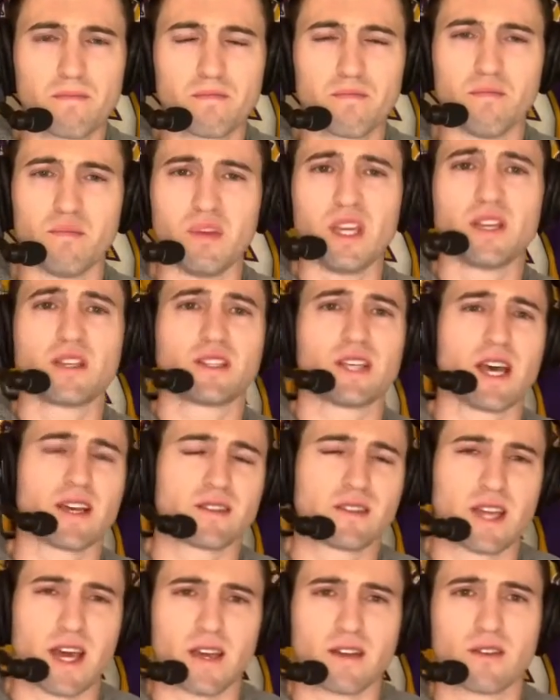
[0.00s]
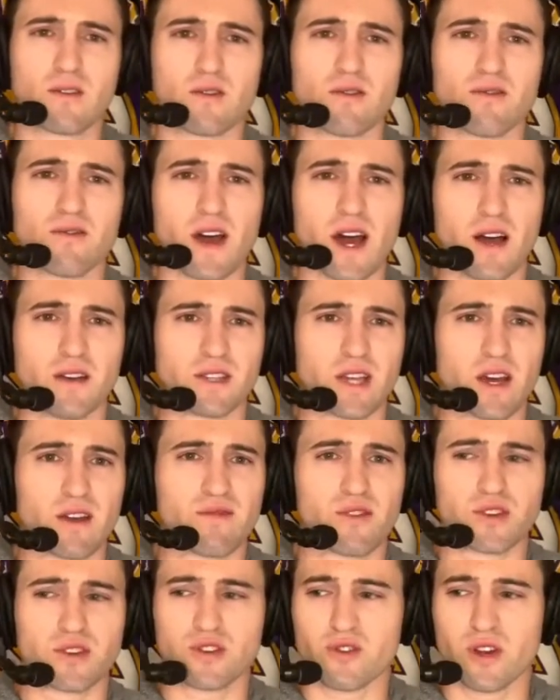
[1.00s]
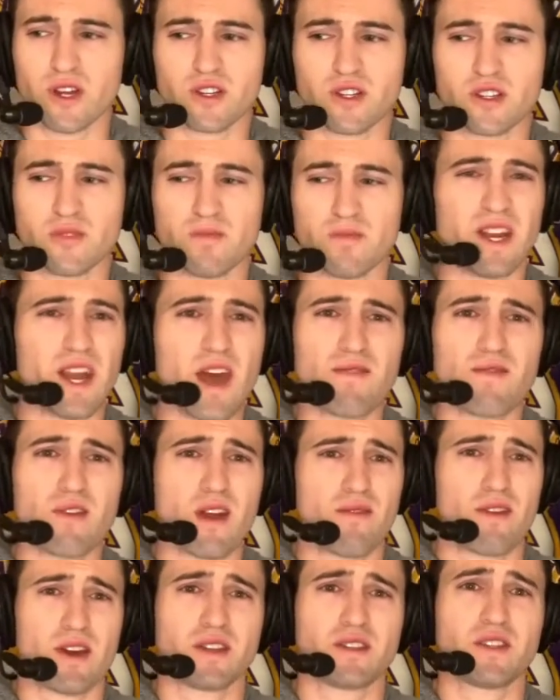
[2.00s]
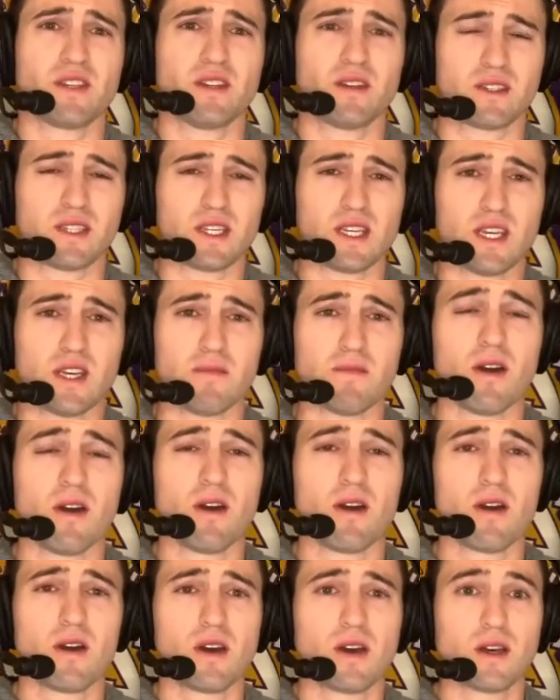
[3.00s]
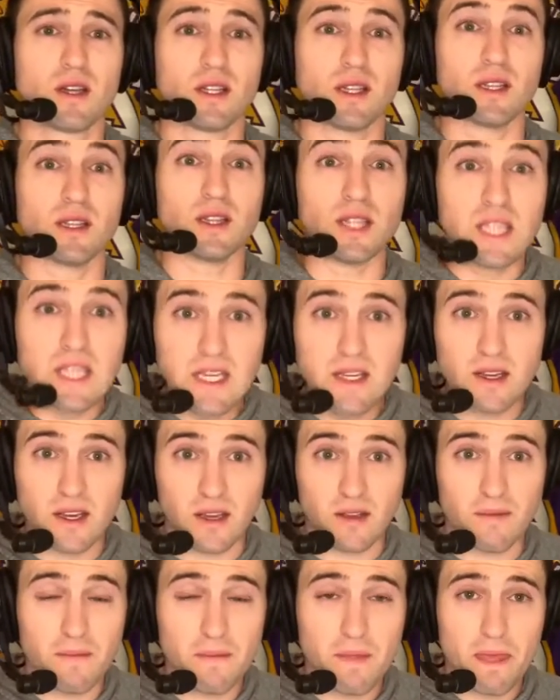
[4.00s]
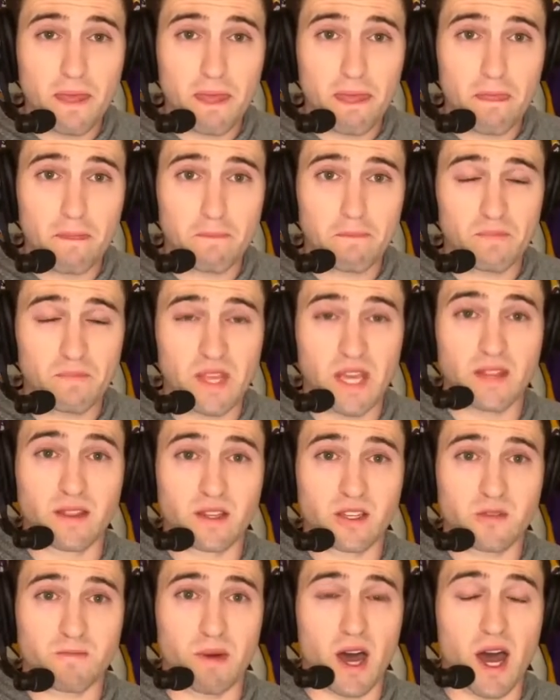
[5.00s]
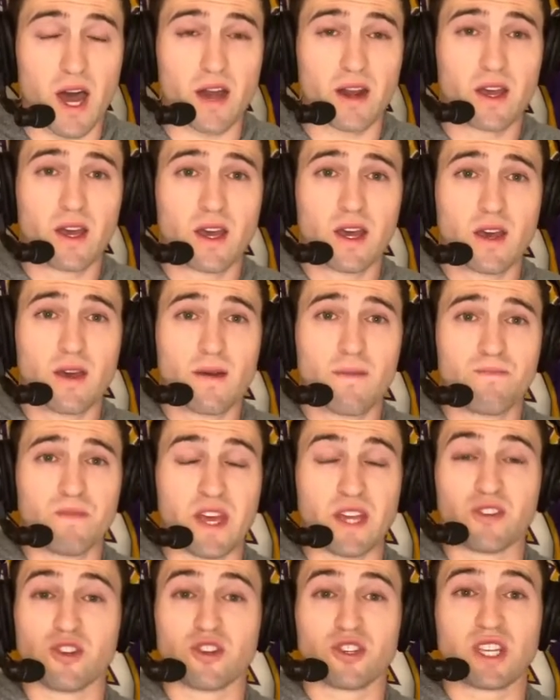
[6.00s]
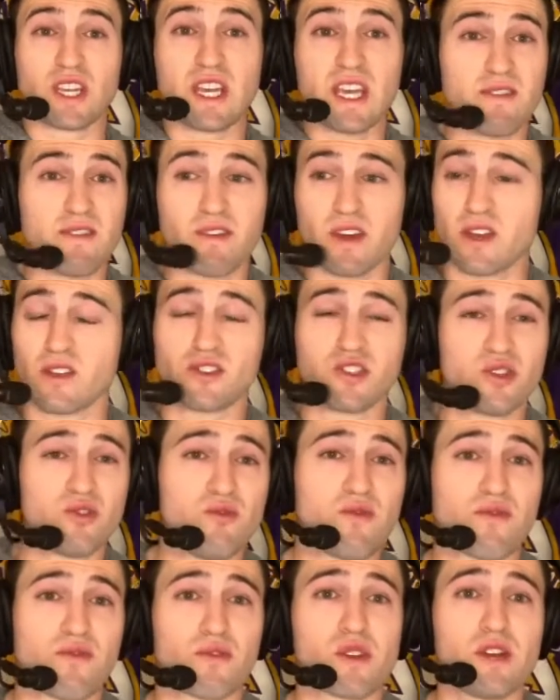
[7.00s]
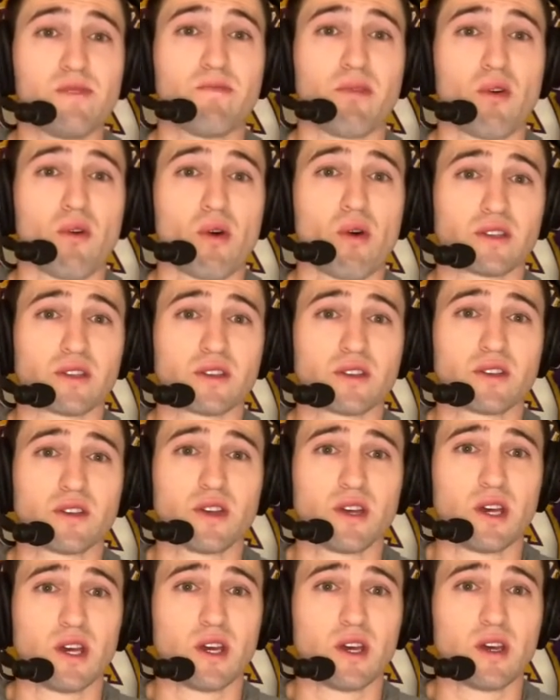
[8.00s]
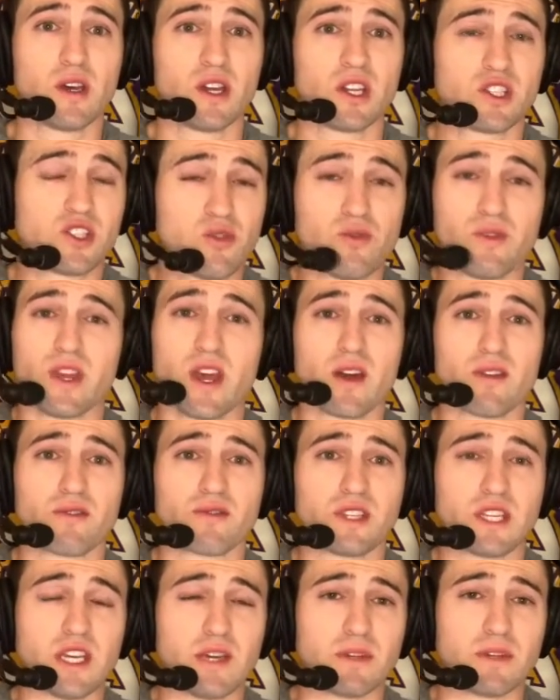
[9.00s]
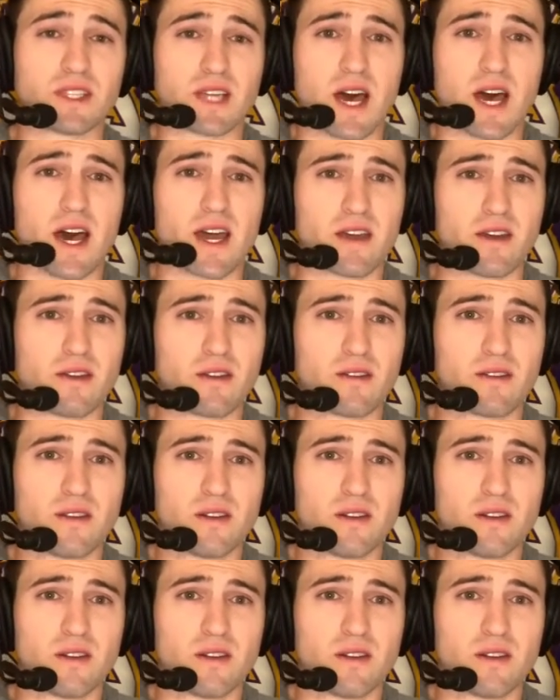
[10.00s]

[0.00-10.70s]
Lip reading: be assessed technical fouls out of frustration, but never have I seen a team leading in the spot and just giving two free points to the other team to tie it